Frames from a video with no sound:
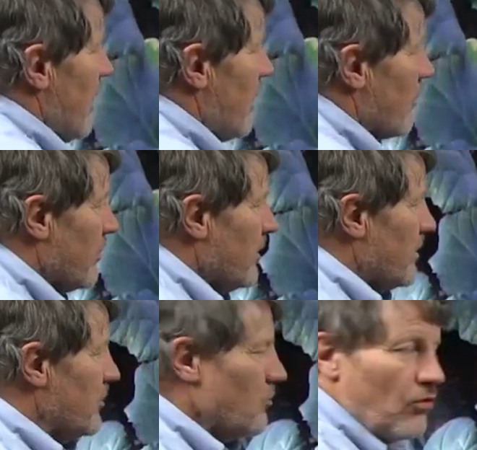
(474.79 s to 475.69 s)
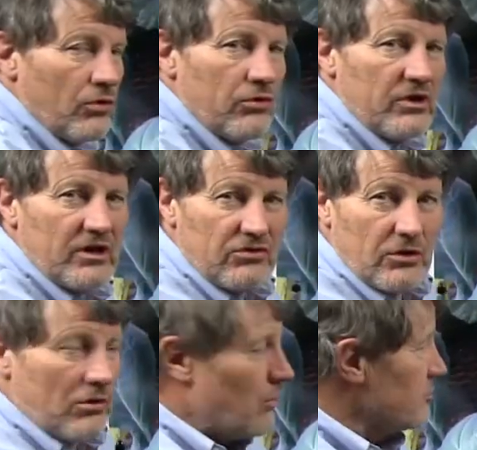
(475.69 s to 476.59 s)
Now, in order to get
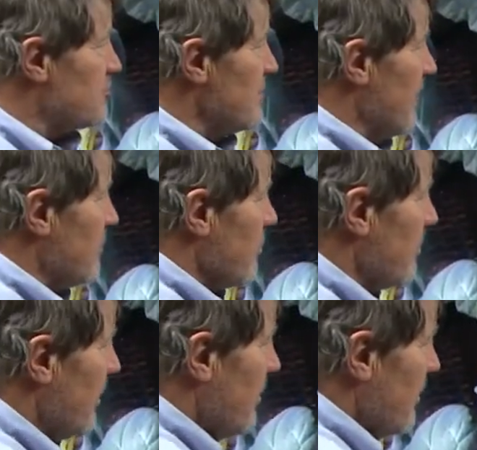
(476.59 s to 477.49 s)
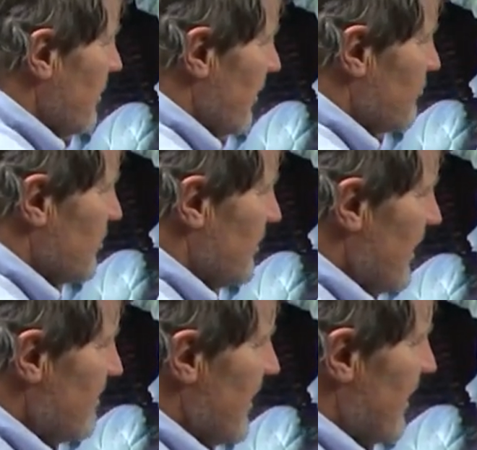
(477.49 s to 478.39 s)
the gold standard, you have to
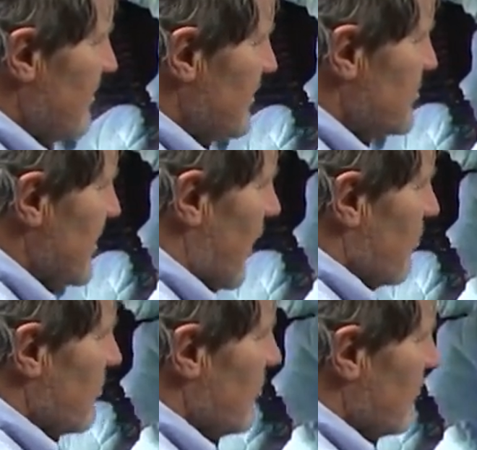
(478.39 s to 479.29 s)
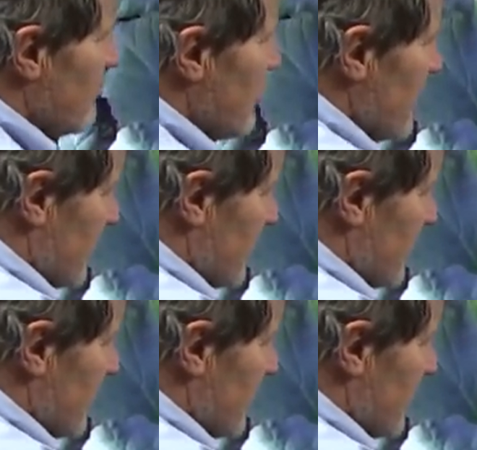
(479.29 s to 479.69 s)
take that disc out from the